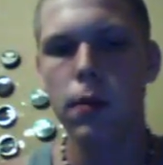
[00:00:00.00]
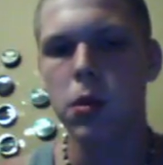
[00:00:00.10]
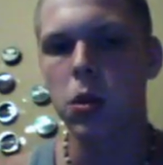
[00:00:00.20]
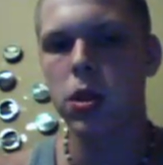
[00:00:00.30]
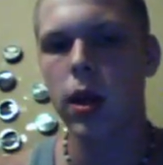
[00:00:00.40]
up
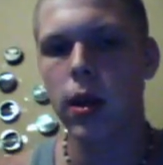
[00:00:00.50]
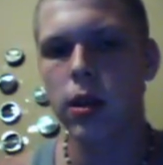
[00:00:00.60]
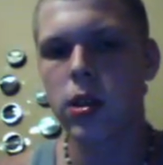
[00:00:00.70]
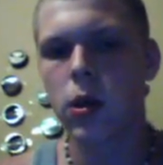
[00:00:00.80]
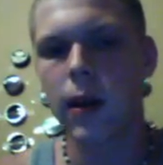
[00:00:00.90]
so it's not
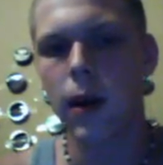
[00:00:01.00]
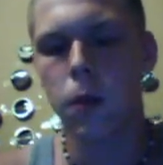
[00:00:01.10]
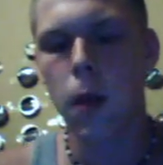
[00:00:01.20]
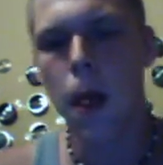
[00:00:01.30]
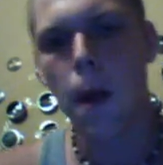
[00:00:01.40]
against the
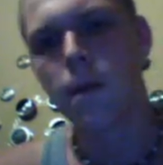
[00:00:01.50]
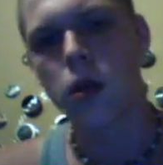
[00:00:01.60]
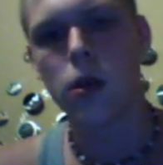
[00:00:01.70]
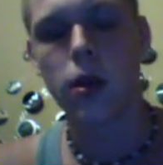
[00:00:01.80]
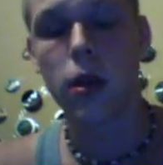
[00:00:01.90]
ground
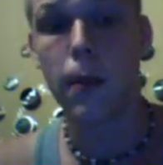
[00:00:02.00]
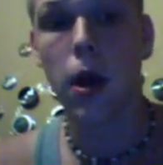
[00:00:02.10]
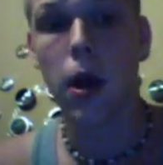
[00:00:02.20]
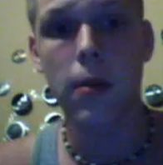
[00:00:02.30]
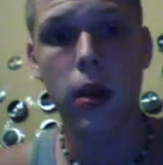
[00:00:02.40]
or at the
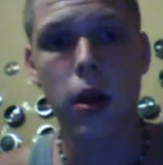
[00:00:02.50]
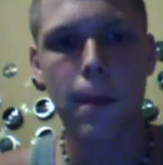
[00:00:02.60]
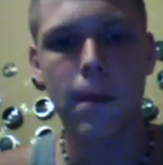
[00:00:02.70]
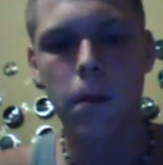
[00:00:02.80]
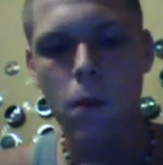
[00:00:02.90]
bottom of the cup,